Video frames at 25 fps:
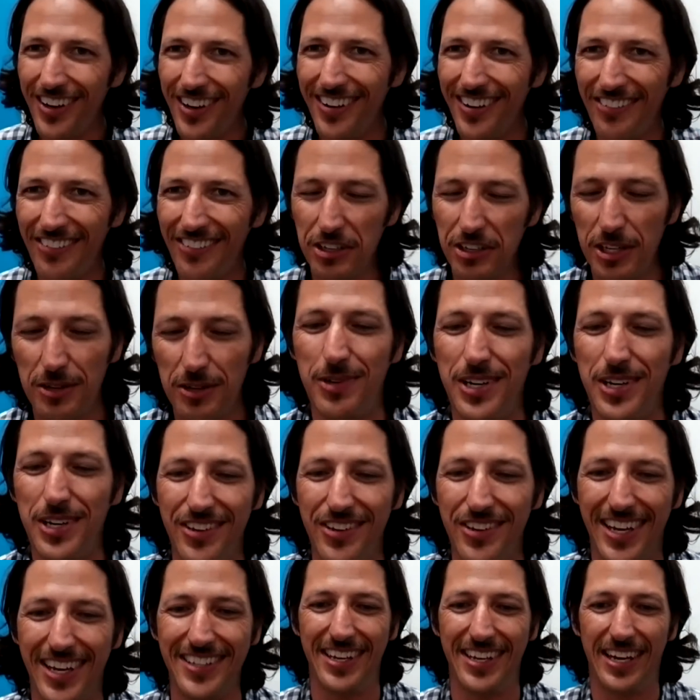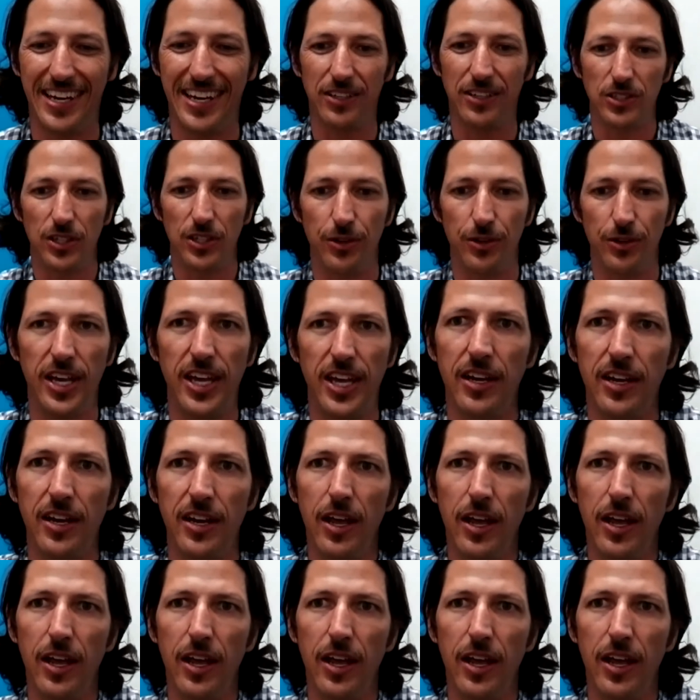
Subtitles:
really, when you get down to it.